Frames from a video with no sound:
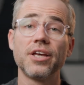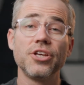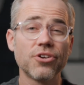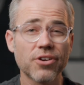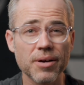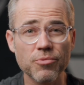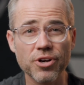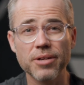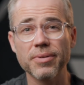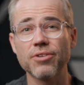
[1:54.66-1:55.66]
You know what I'm
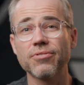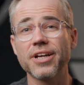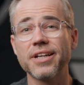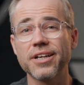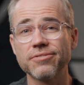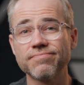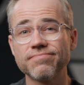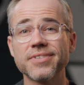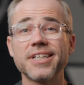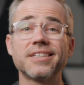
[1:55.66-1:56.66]
worried about right now?
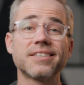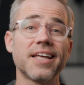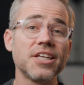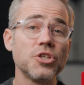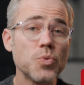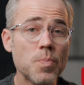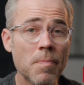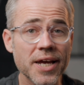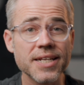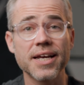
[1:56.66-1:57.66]
It's that you
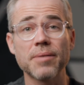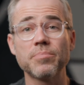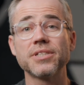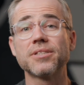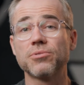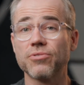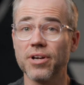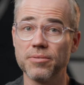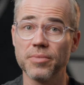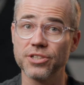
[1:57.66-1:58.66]
might not be
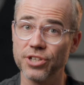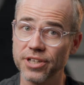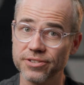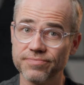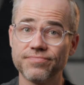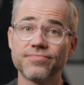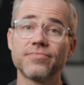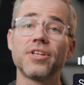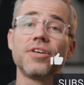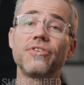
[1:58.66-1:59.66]
subscribed to my channel.
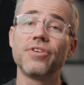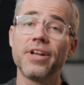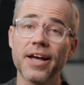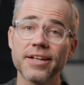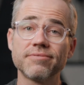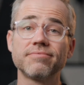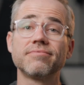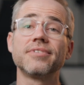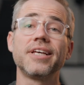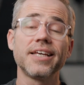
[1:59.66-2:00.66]
If you're not,
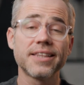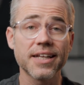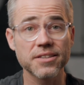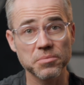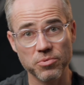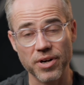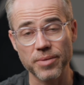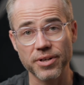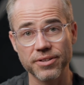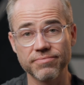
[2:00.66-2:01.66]
hit that subscribe
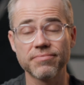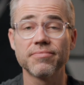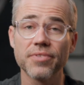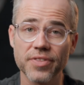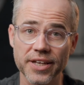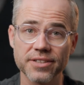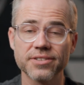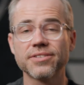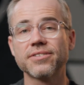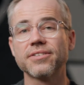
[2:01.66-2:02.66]
button. Thanks.